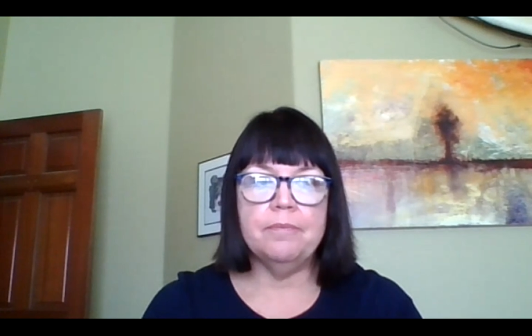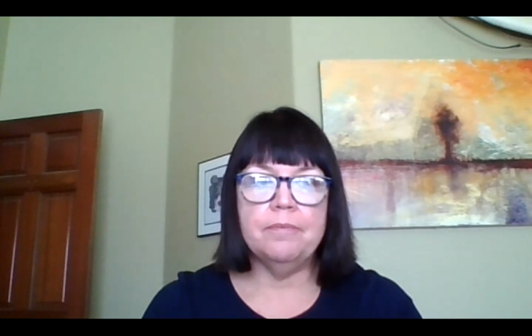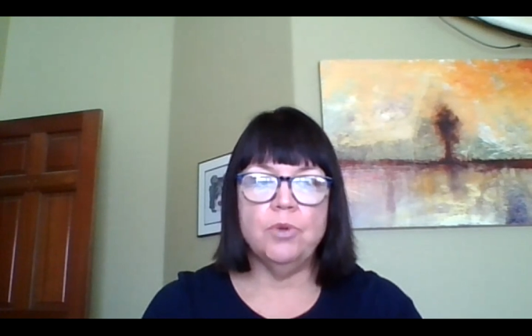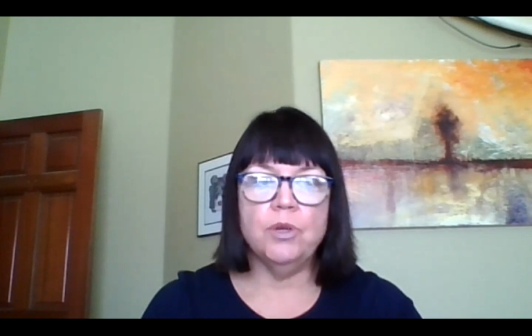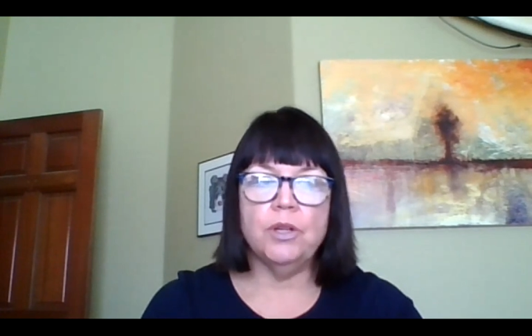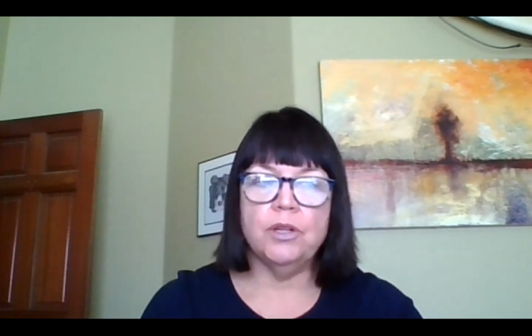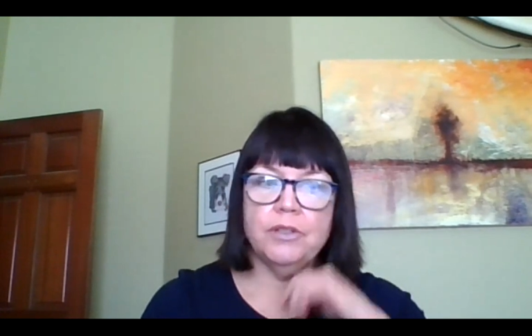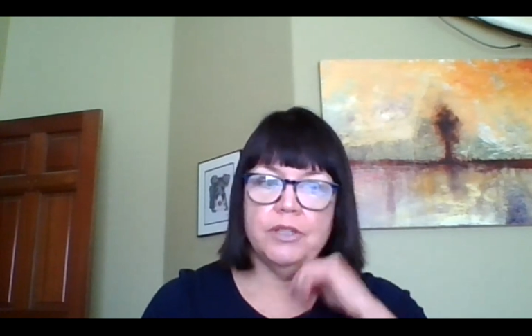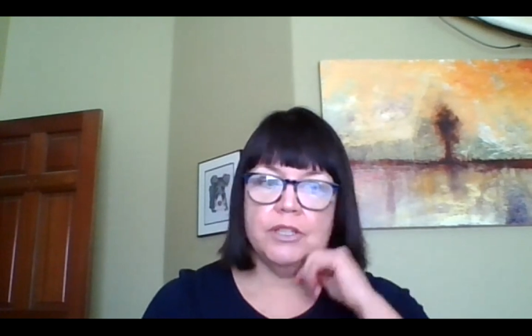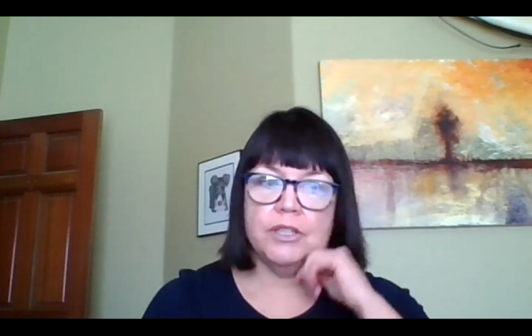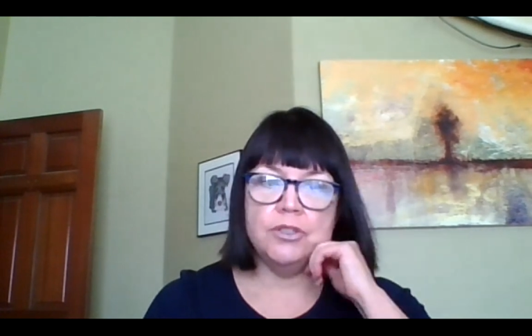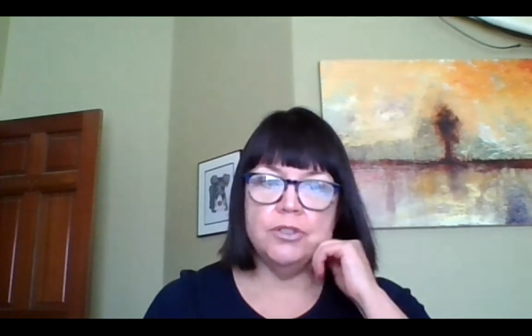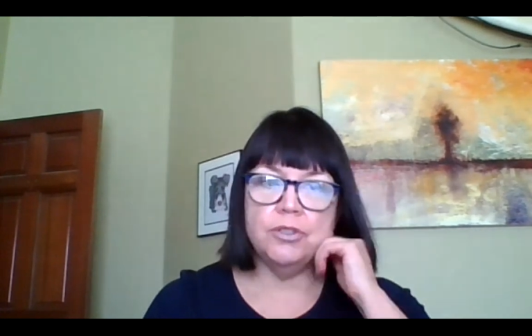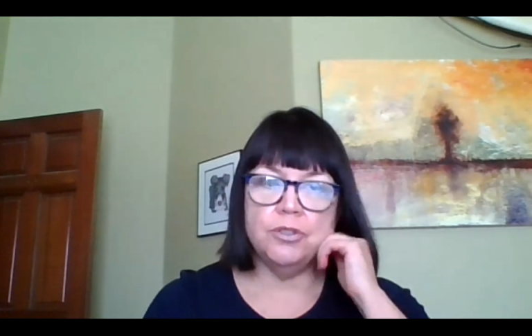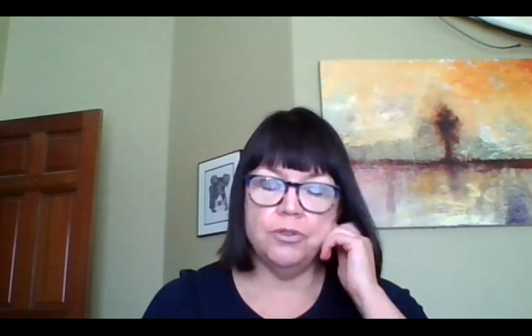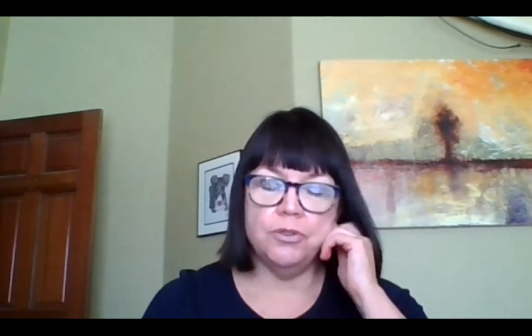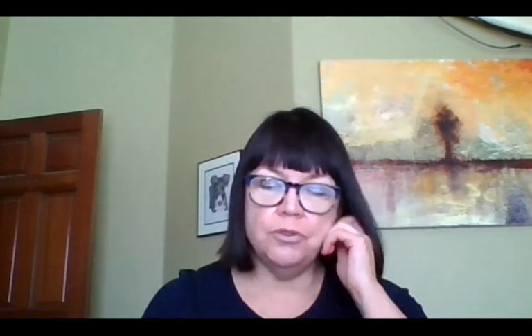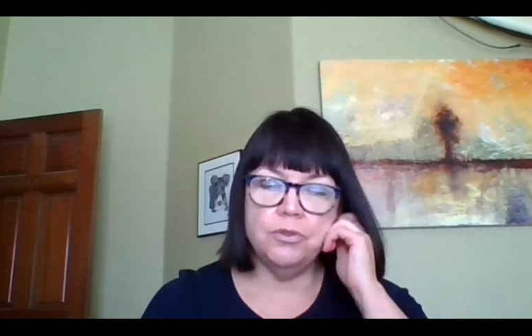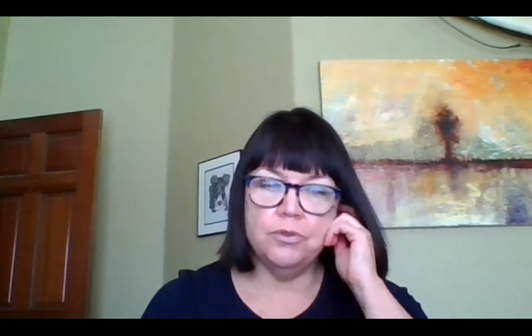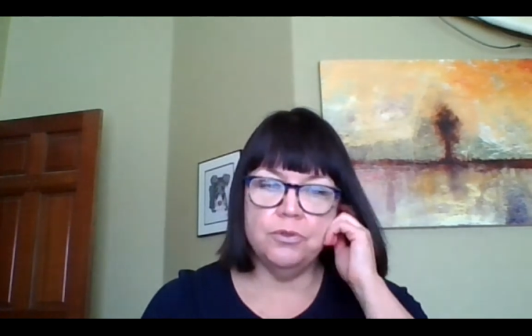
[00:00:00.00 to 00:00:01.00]
we're going
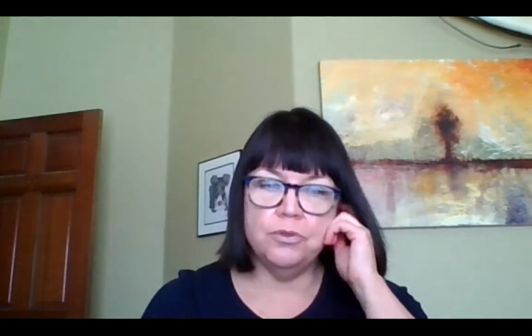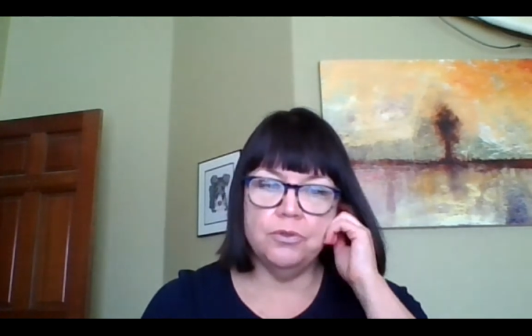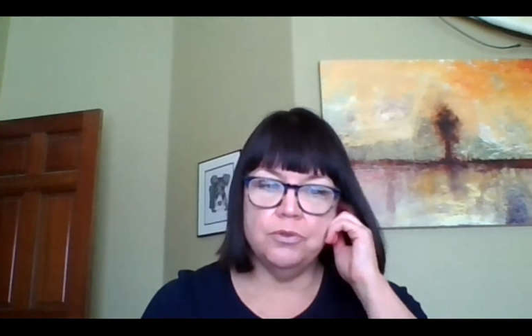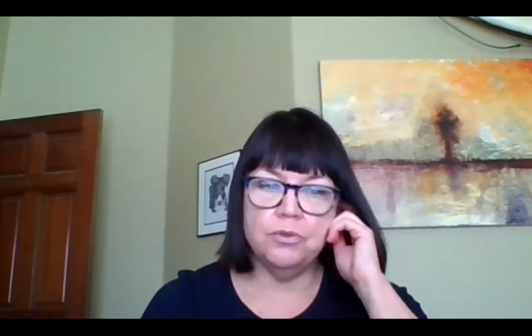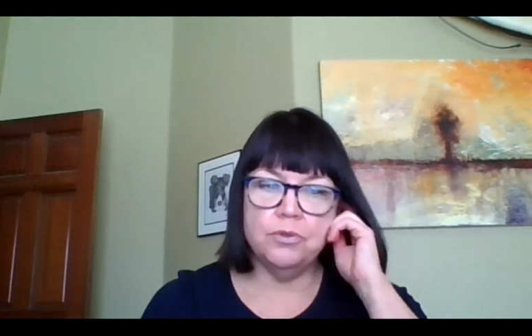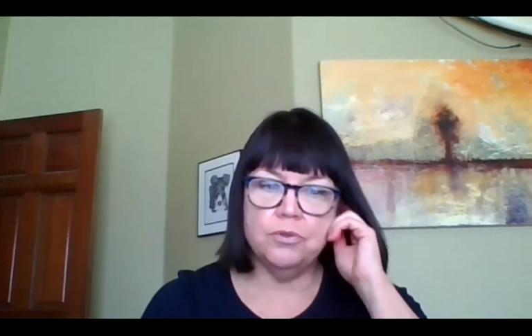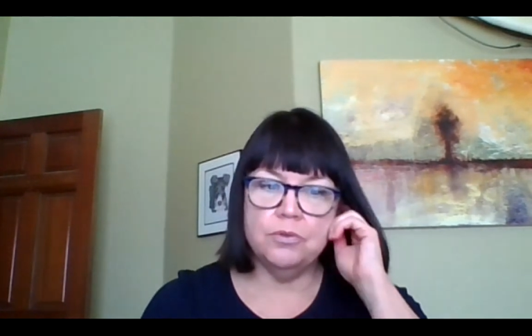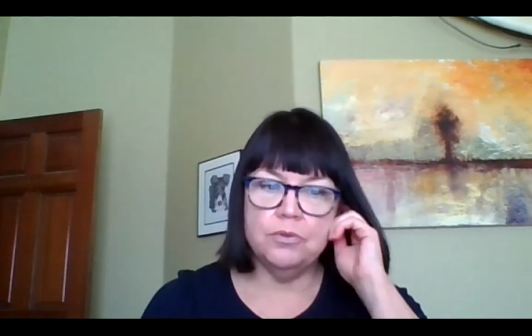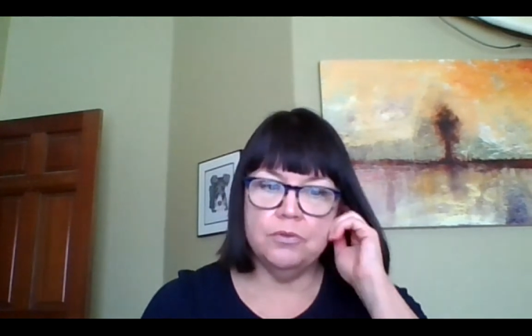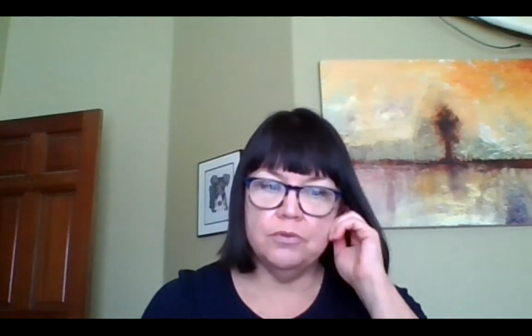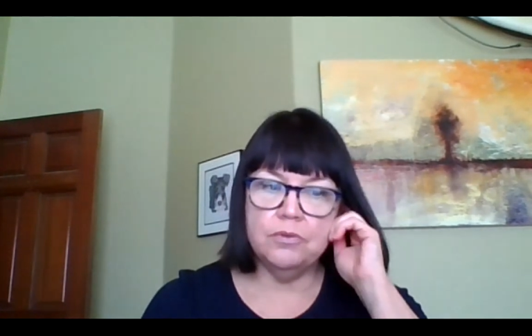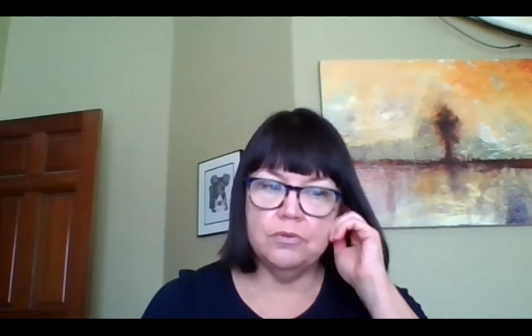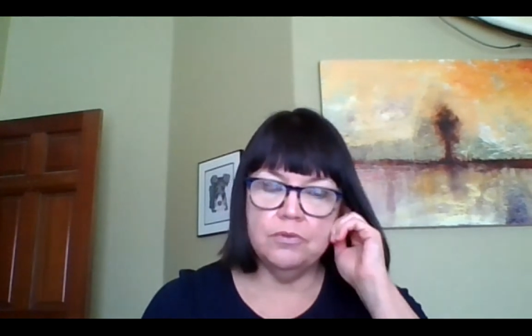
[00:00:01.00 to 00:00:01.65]
to